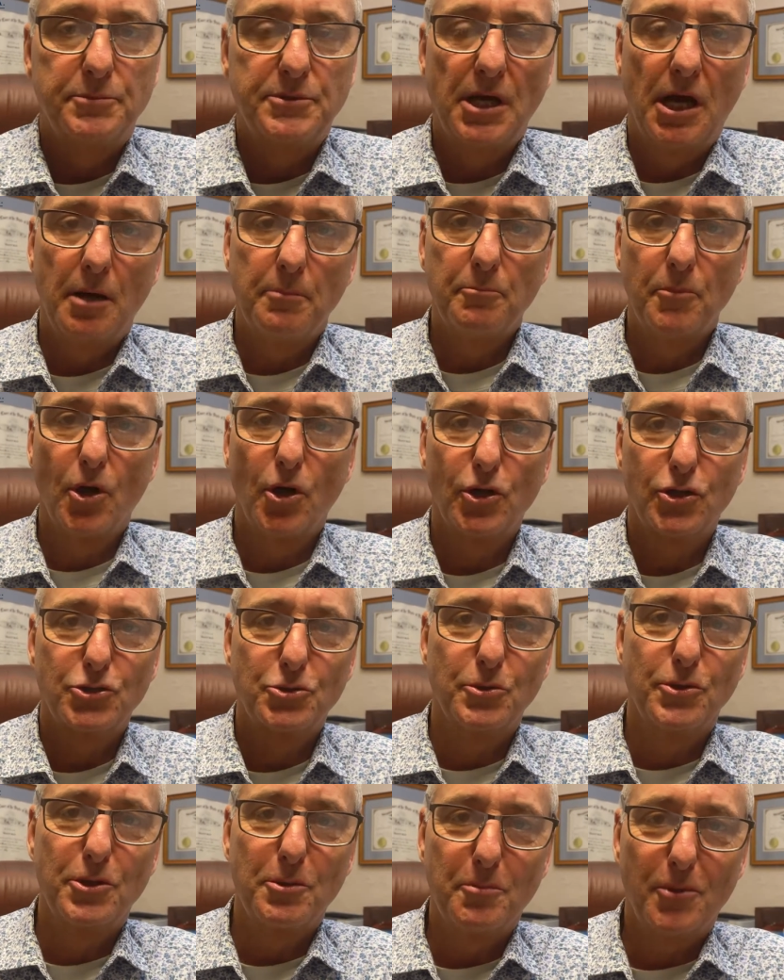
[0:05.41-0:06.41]
Tom Marks
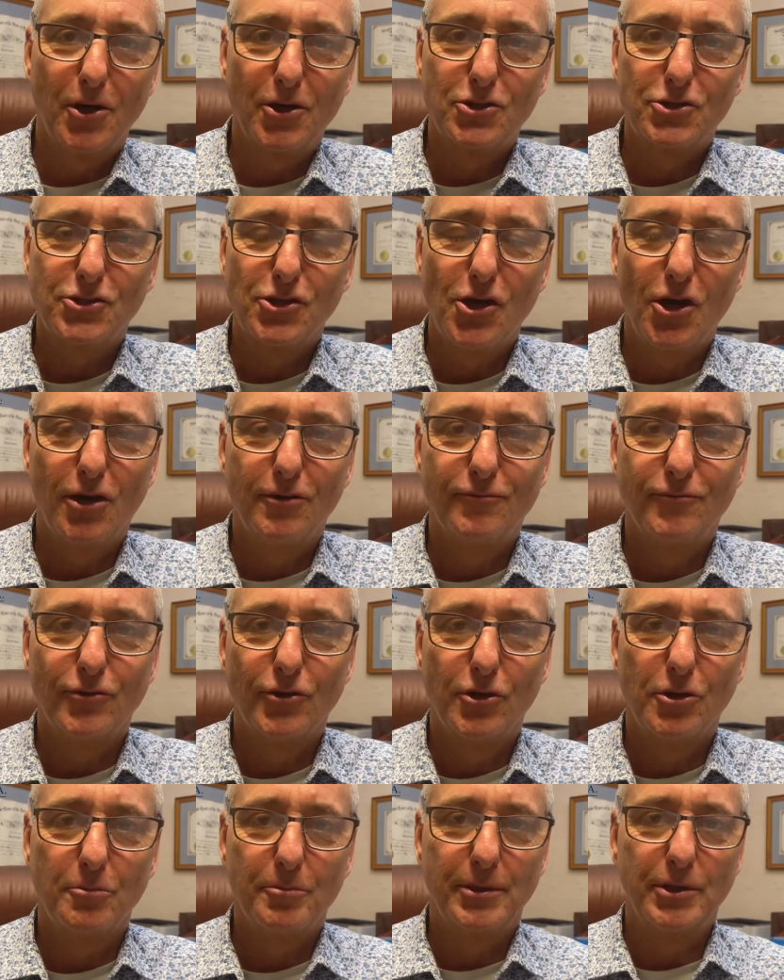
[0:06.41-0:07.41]
with the Marks Law
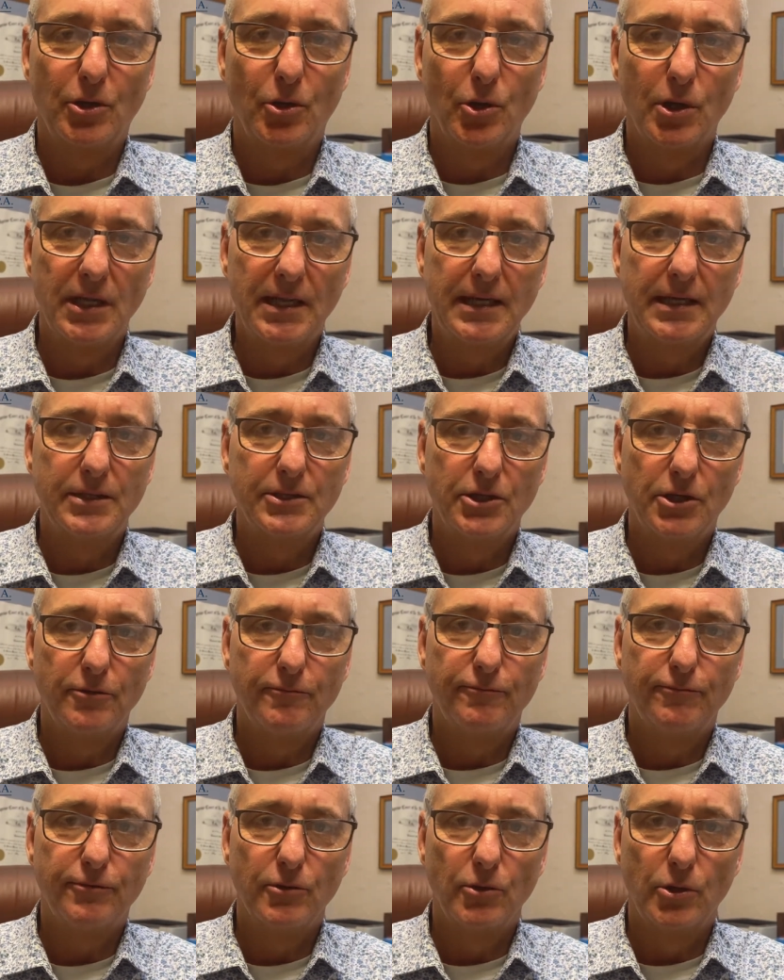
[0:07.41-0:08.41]
Firm in Orlando,
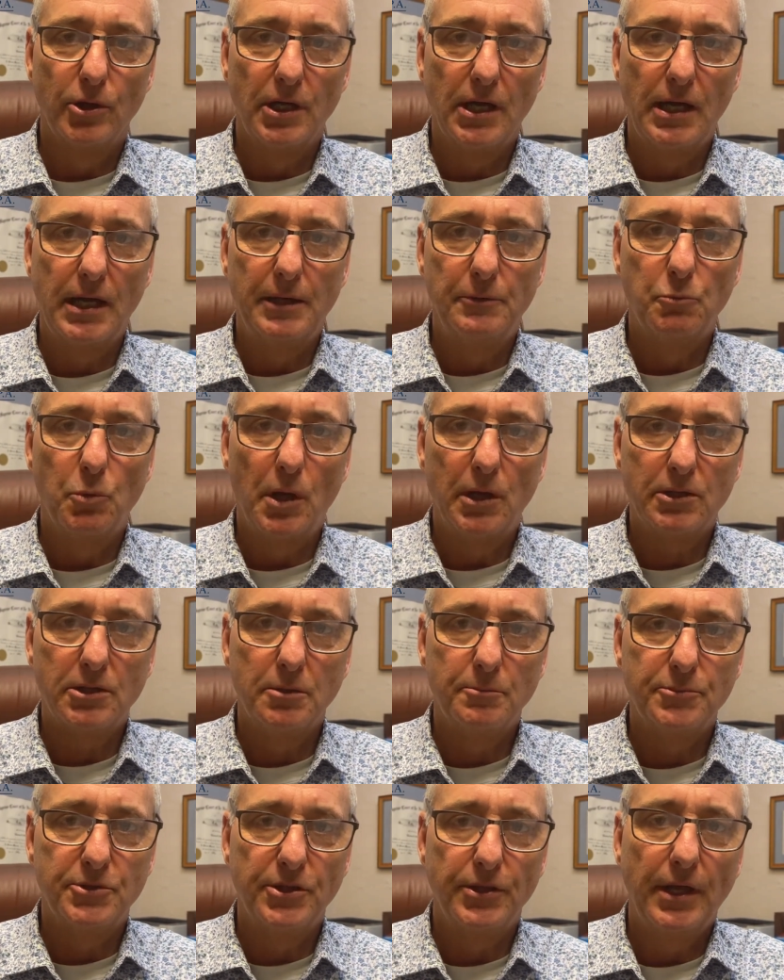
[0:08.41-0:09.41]
Florida, and
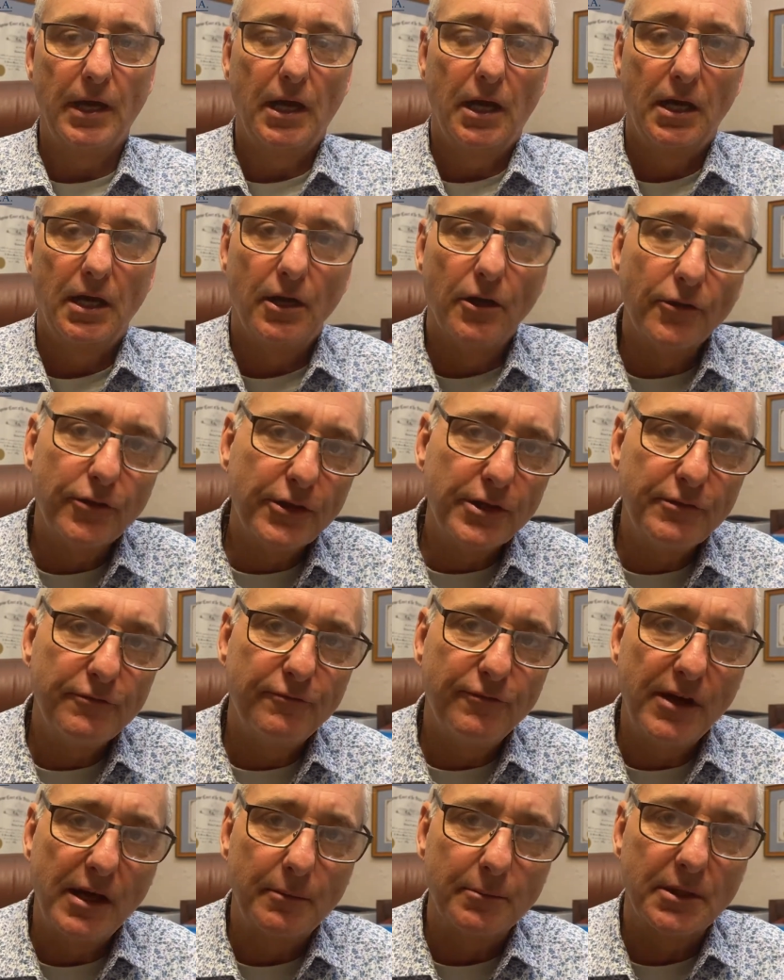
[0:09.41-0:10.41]
welcome to the Healthy
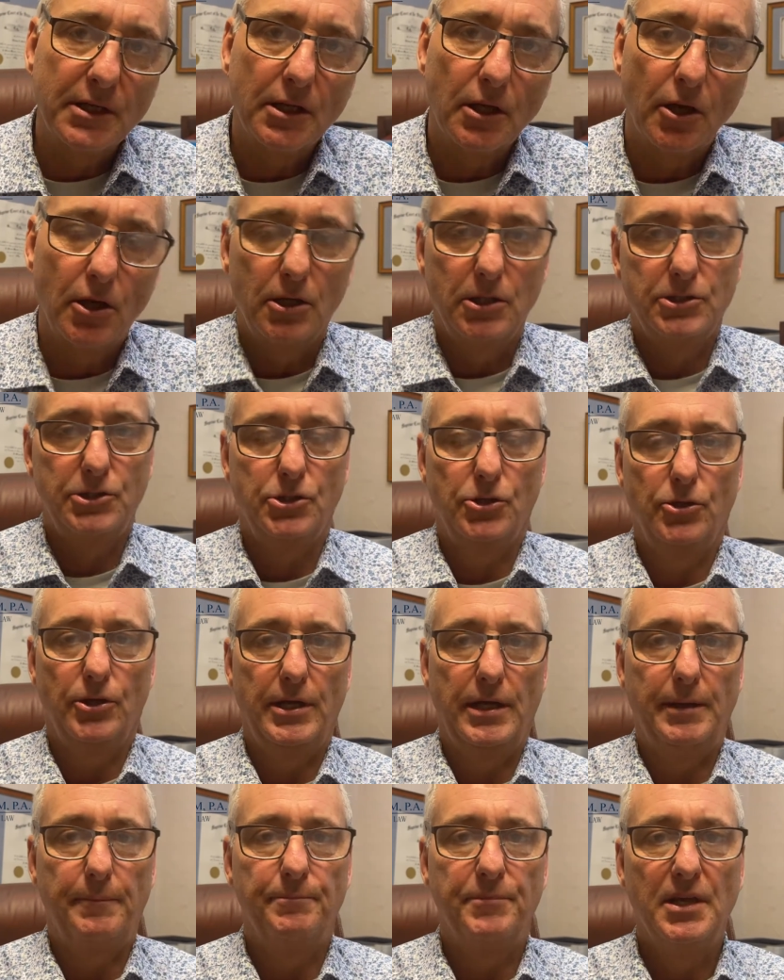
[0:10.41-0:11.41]
Family Law
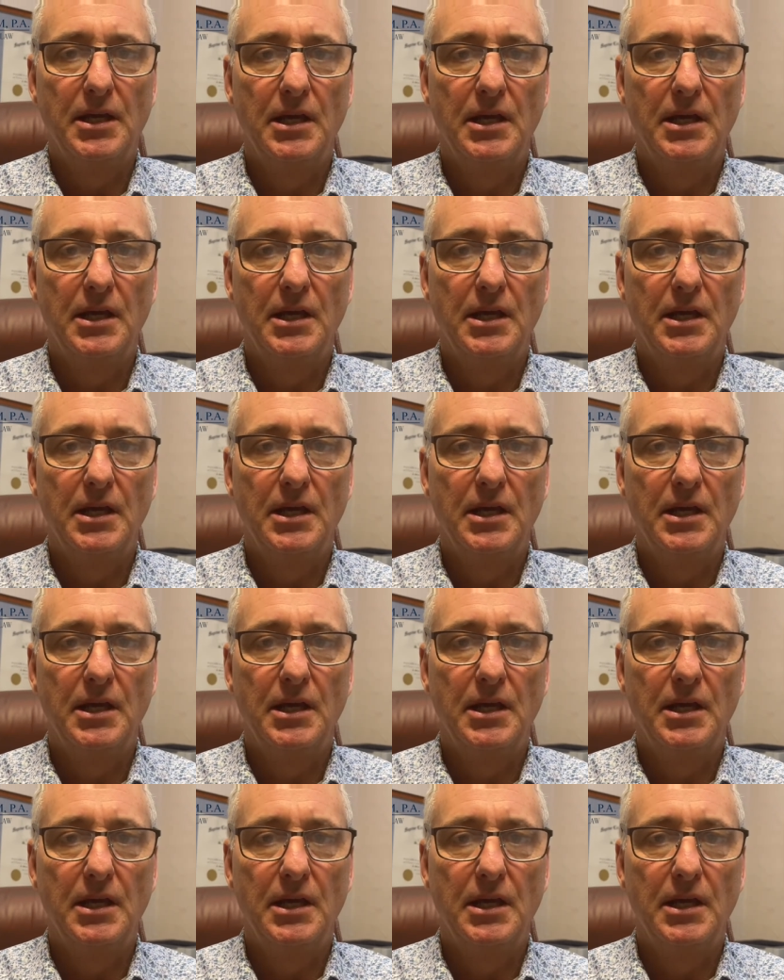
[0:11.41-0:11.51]
Attorney.